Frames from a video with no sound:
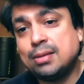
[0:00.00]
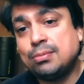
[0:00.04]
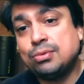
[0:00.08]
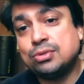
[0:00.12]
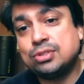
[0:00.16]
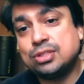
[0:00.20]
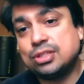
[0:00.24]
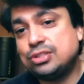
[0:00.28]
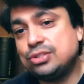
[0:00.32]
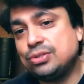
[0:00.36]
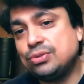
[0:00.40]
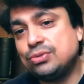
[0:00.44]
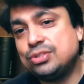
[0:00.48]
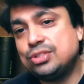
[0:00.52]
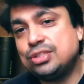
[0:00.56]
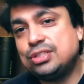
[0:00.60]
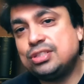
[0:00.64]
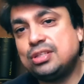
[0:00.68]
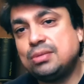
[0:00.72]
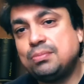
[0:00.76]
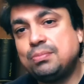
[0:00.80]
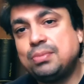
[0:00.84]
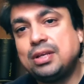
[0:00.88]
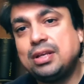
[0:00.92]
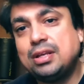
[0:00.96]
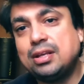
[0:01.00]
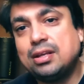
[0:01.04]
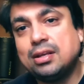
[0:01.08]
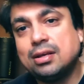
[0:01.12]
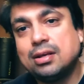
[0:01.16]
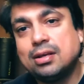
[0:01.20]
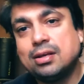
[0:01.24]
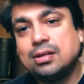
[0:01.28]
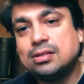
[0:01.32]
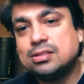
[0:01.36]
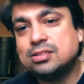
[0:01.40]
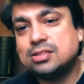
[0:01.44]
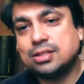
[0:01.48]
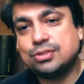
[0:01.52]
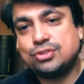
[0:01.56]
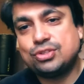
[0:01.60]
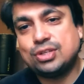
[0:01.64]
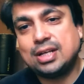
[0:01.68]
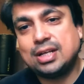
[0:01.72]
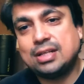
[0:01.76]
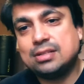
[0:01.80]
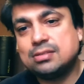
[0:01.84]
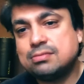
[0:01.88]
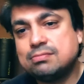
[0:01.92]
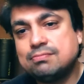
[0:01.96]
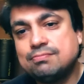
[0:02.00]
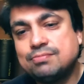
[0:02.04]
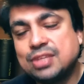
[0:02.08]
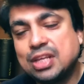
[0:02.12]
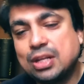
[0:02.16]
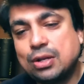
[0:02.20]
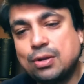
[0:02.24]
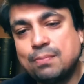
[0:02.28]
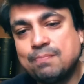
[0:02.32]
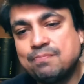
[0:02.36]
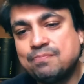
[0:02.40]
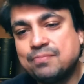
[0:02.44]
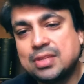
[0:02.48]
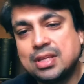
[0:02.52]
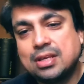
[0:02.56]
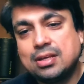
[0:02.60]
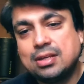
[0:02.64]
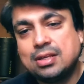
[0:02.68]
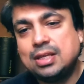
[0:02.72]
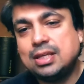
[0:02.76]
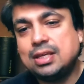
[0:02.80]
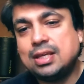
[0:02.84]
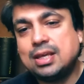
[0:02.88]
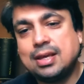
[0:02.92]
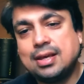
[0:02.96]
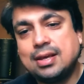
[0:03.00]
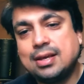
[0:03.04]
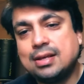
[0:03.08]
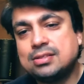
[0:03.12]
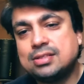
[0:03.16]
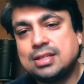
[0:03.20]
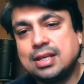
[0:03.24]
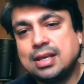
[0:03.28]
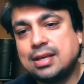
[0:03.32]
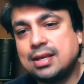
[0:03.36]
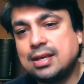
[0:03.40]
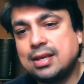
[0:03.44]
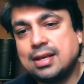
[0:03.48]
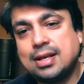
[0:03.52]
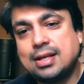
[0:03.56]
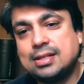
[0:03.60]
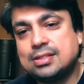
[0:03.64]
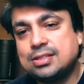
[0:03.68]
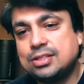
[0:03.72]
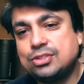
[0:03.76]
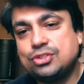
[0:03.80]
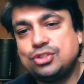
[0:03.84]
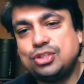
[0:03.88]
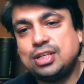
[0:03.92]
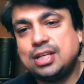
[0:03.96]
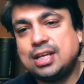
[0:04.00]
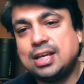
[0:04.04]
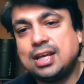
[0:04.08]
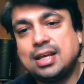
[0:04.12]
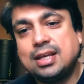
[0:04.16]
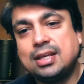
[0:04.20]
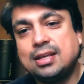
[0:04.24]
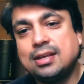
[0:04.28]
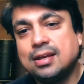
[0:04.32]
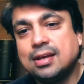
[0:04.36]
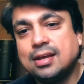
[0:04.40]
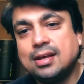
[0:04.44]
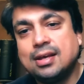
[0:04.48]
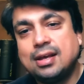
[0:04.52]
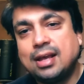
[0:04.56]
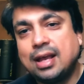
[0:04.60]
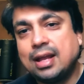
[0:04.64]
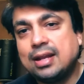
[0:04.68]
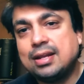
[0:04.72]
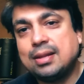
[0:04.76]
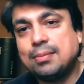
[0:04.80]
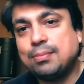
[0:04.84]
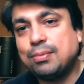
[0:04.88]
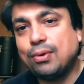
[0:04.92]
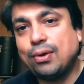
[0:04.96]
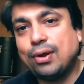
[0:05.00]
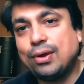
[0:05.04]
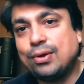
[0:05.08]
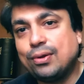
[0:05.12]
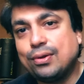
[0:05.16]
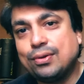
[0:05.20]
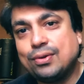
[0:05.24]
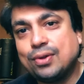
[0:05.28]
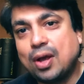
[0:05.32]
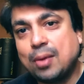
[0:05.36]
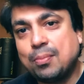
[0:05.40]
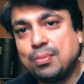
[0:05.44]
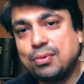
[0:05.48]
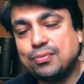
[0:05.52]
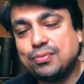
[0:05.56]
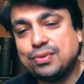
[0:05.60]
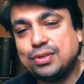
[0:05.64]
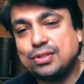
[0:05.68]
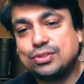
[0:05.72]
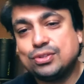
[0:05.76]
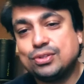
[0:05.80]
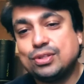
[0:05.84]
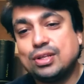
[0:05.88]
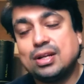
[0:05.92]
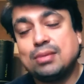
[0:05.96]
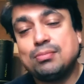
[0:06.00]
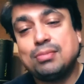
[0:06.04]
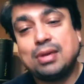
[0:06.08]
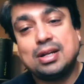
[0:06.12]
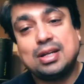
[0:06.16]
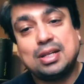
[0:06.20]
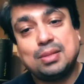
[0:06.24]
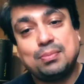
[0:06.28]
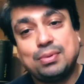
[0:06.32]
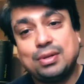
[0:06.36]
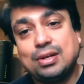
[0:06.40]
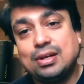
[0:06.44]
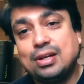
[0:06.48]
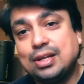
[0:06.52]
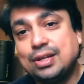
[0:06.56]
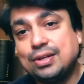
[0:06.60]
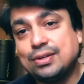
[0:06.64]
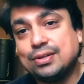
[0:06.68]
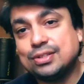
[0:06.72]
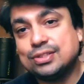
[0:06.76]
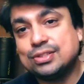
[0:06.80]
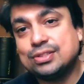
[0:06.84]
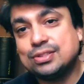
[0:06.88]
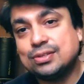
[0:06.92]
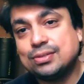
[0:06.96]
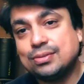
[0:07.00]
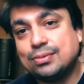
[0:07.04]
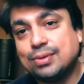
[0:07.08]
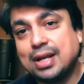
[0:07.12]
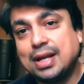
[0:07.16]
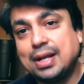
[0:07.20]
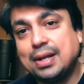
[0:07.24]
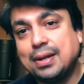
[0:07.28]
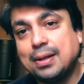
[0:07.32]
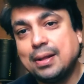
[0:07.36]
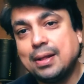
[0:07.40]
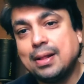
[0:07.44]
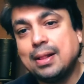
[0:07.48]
Azure, GCP, such as EKS, AKS, and GKE, and deploy it on top of it. So there are multiple layers, right?